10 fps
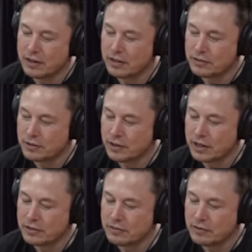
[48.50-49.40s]
So
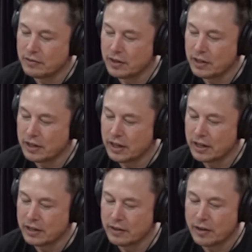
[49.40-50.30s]
then it
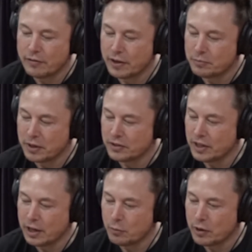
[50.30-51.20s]
can interface
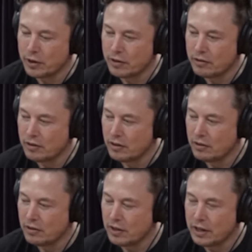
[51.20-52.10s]
basically anywhere
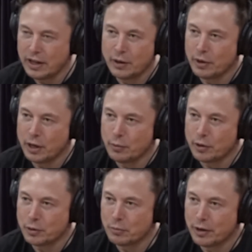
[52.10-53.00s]
in
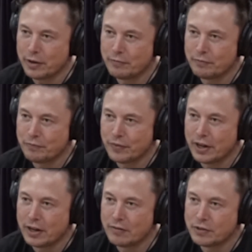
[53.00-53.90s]
your brain.
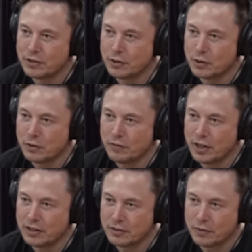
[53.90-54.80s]
So it could
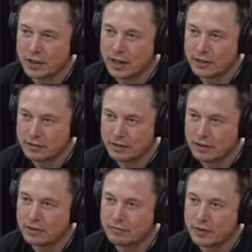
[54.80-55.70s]
be something that
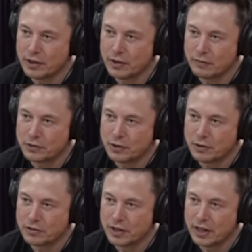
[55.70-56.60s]
helps
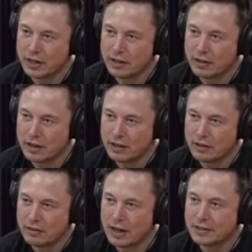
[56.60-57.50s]
cure, say,
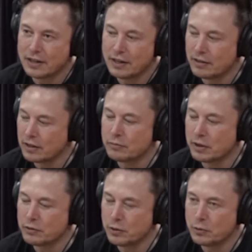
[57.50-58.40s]
eyesight, like
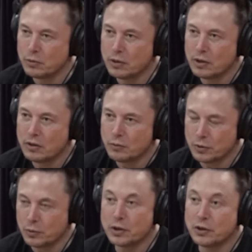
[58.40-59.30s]

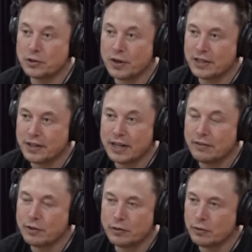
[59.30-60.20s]
returns your eyesight,
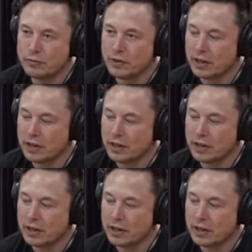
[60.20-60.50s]
even if you've like